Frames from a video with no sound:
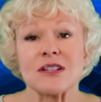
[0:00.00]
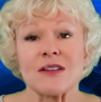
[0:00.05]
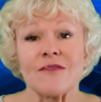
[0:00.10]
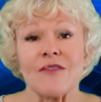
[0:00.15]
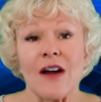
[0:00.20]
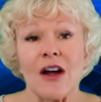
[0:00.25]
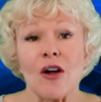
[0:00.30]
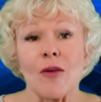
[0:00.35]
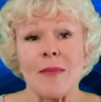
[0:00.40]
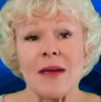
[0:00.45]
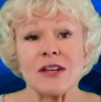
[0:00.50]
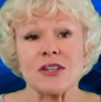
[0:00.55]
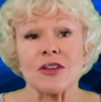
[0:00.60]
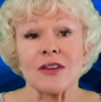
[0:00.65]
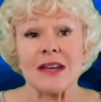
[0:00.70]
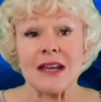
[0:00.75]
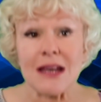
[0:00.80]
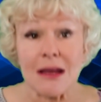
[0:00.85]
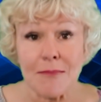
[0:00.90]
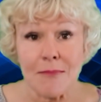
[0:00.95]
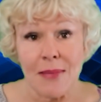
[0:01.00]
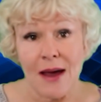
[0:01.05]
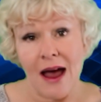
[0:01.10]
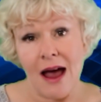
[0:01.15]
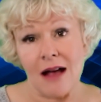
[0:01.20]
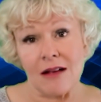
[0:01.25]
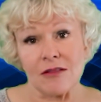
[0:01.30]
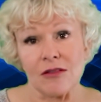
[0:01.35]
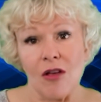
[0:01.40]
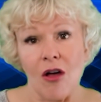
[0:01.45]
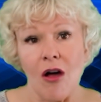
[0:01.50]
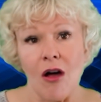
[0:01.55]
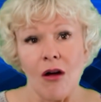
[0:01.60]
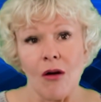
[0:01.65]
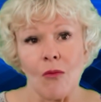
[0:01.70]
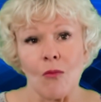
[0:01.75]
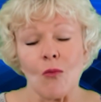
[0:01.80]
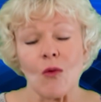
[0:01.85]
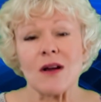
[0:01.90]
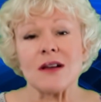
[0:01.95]
environmental impact
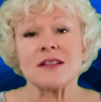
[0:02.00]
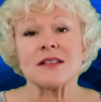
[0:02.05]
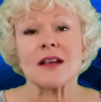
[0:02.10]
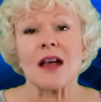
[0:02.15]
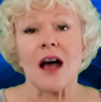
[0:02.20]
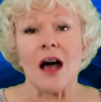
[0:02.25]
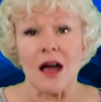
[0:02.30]
law was